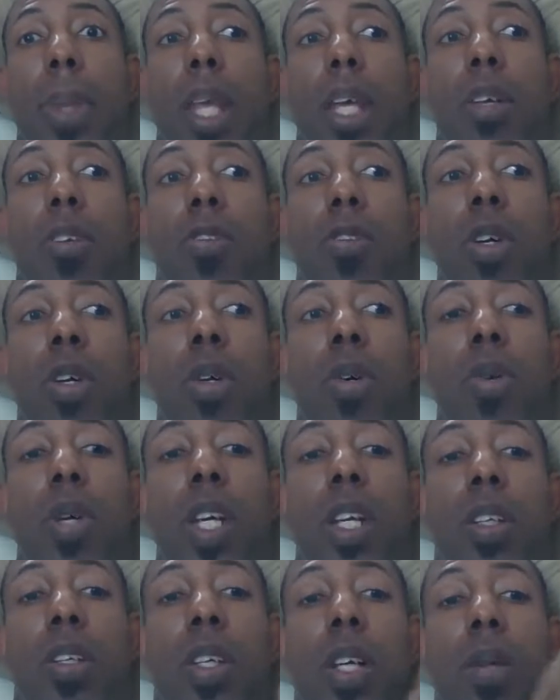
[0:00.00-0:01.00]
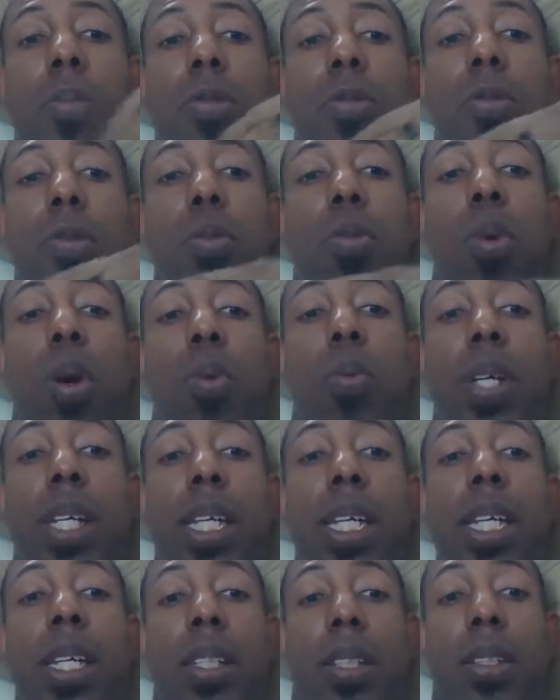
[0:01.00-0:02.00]
So it comes from what we
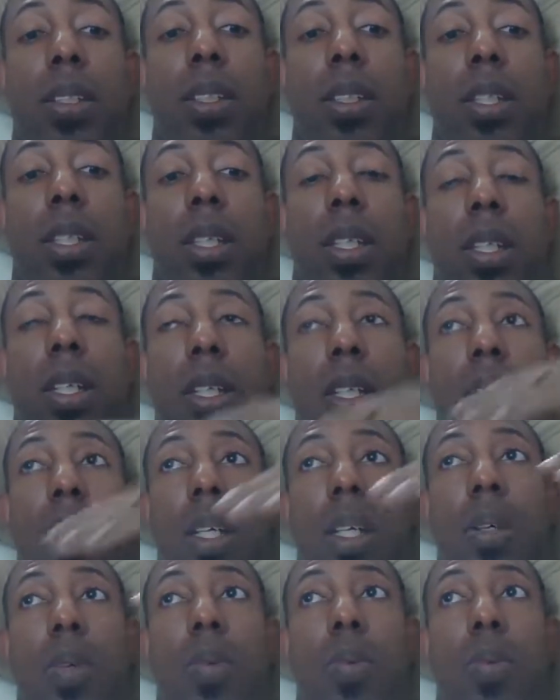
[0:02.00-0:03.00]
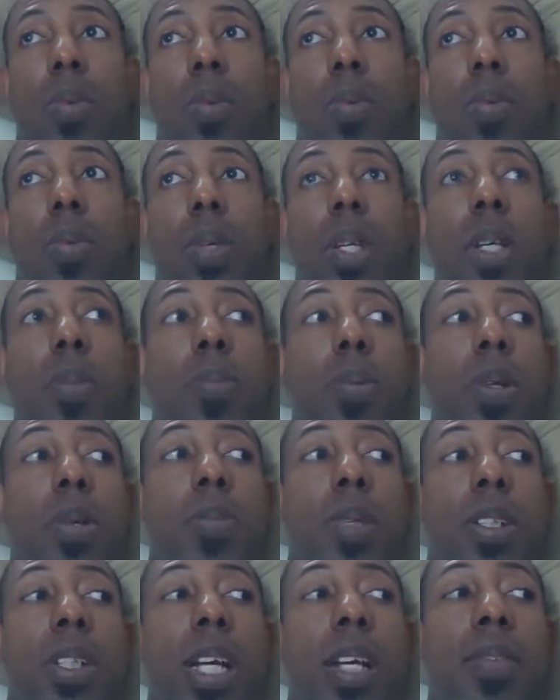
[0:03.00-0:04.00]
eat. We pretty
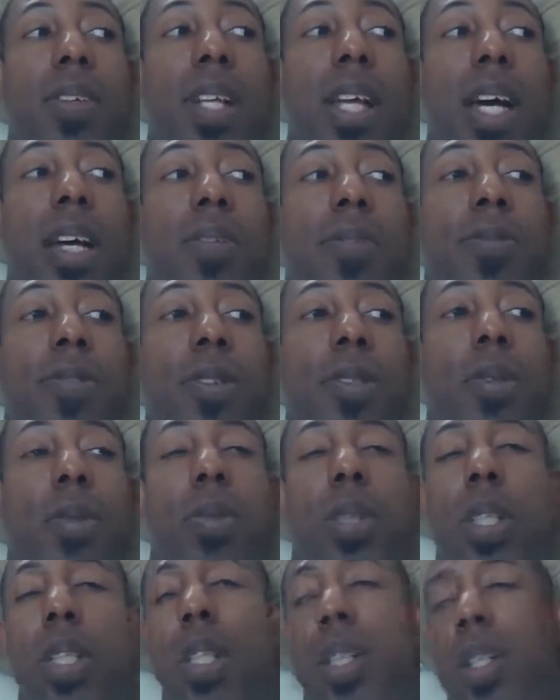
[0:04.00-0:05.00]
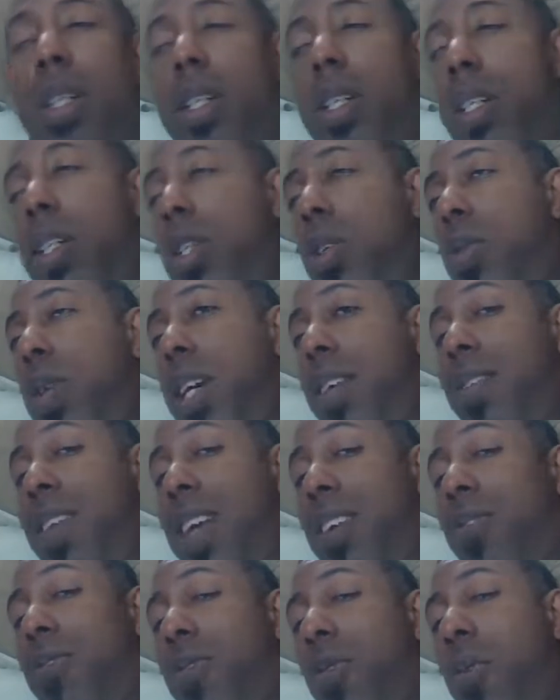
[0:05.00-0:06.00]
much have a lot of food here in the US
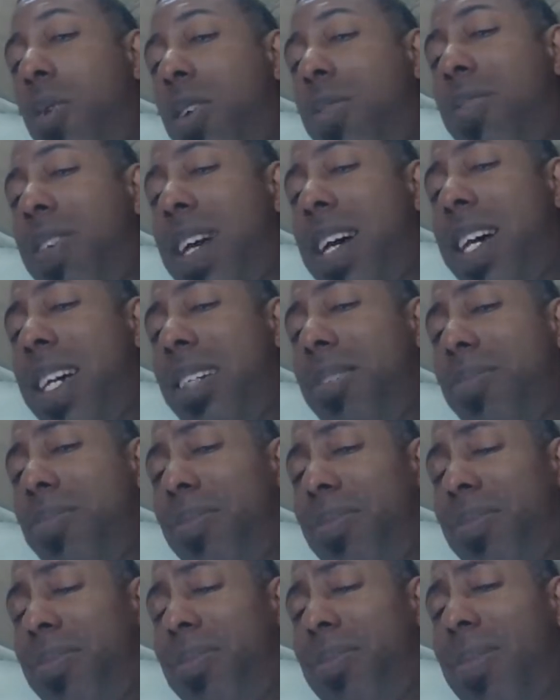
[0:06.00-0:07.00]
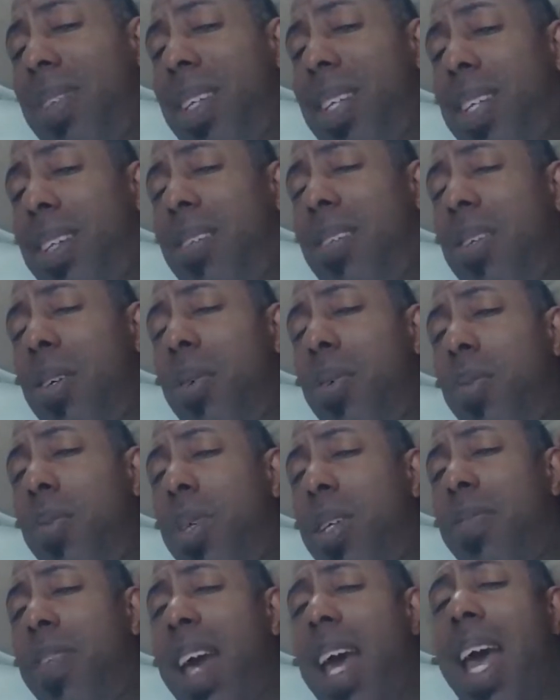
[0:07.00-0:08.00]
that's fortified. So
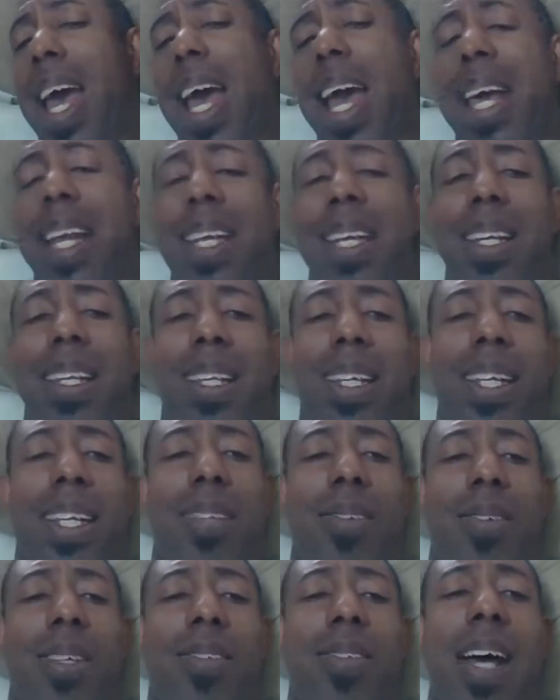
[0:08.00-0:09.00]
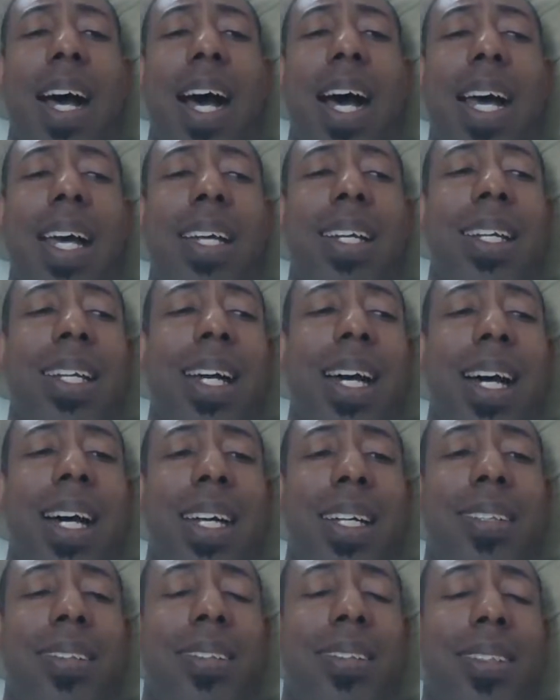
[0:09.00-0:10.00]
we've added this
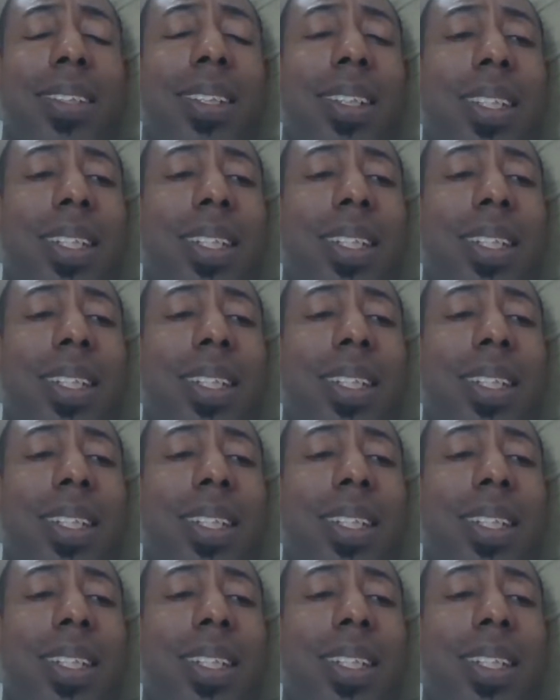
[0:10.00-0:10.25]
iodinized